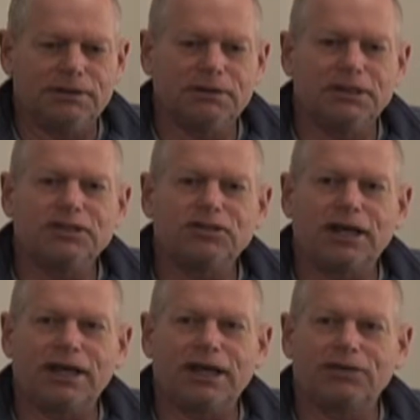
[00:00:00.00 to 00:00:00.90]

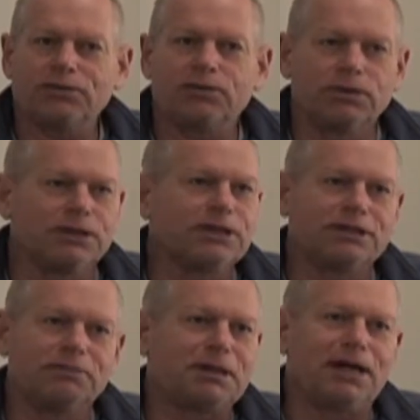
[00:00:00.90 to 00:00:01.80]
Lisa has a really
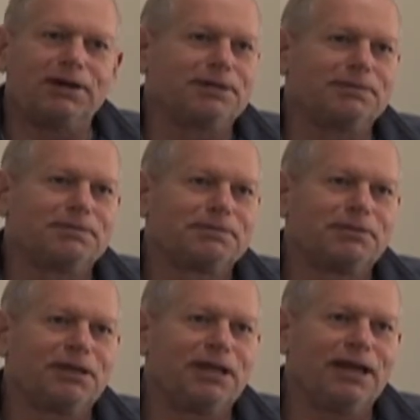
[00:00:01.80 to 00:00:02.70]
good palate
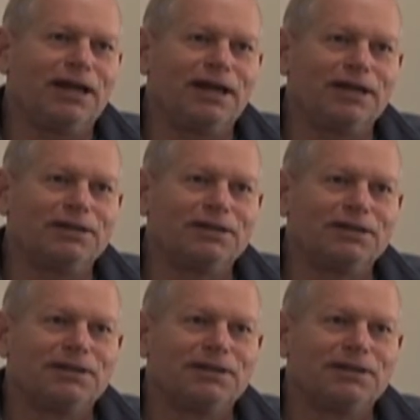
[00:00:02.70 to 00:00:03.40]
and